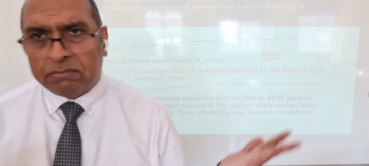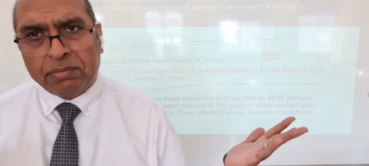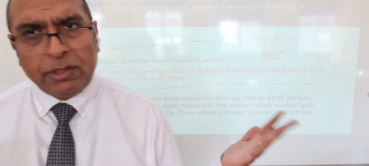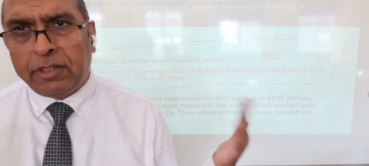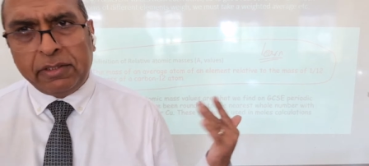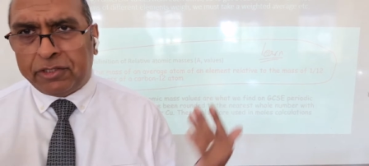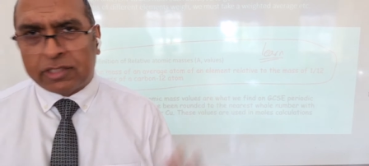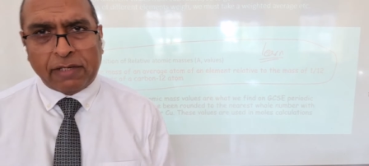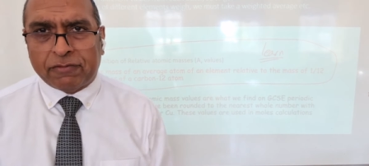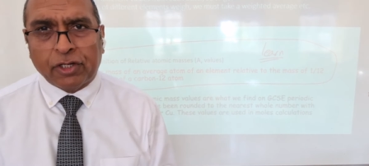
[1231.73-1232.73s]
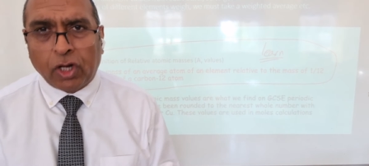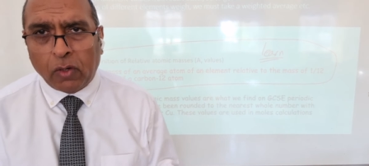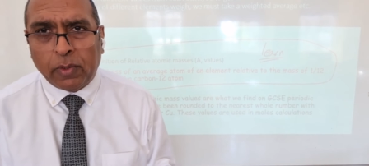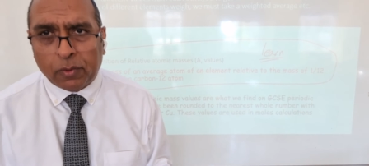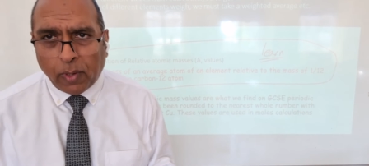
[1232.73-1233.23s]
you just have to go
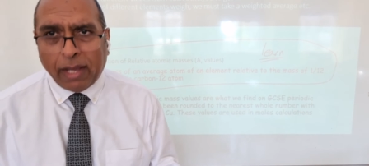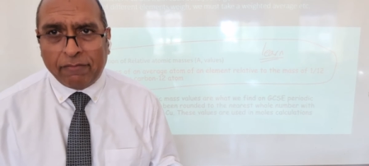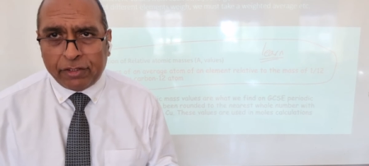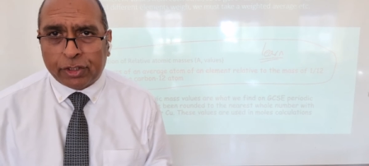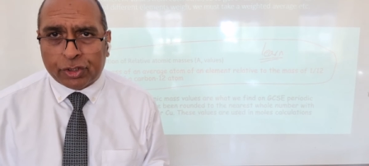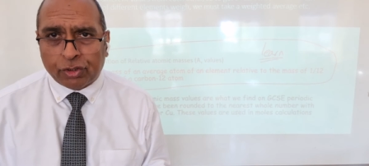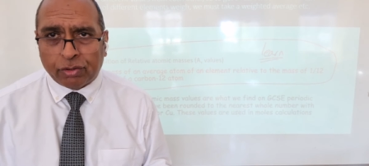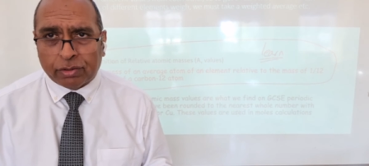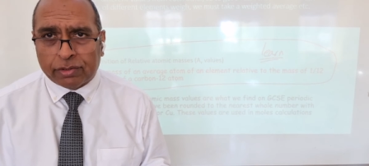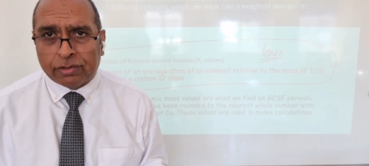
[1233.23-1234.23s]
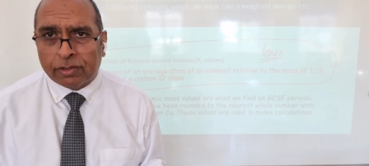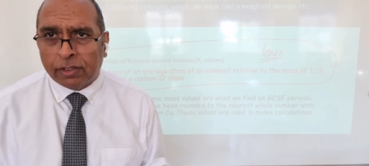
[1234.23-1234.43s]
with whatever you're taught